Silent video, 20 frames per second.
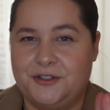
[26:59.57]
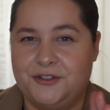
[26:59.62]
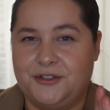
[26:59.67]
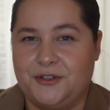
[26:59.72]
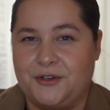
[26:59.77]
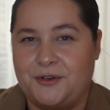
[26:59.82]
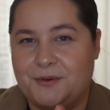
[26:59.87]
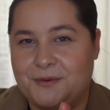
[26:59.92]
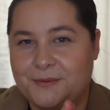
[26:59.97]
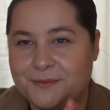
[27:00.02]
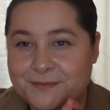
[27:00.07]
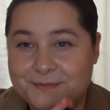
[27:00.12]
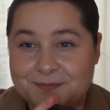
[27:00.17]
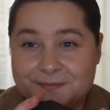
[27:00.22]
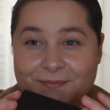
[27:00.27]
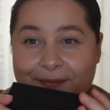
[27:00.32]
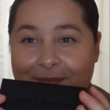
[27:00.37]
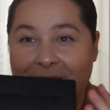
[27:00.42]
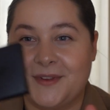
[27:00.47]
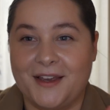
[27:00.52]
so
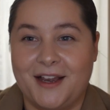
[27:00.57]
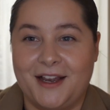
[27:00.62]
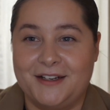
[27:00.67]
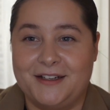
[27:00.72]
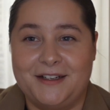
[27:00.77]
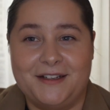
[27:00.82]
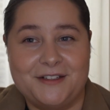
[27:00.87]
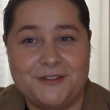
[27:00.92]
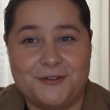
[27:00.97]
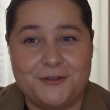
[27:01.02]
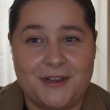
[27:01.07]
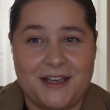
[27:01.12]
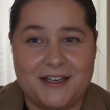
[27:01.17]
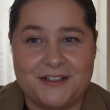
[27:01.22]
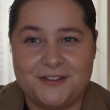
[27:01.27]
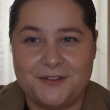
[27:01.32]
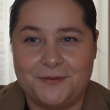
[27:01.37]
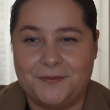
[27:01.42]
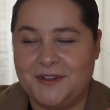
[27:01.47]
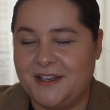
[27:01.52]
I needed to get
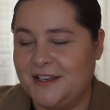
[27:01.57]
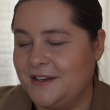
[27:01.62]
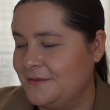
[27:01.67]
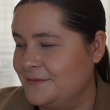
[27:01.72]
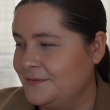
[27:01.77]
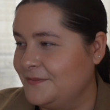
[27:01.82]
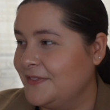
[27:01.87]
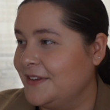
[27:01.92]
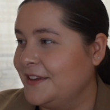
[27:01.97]
something.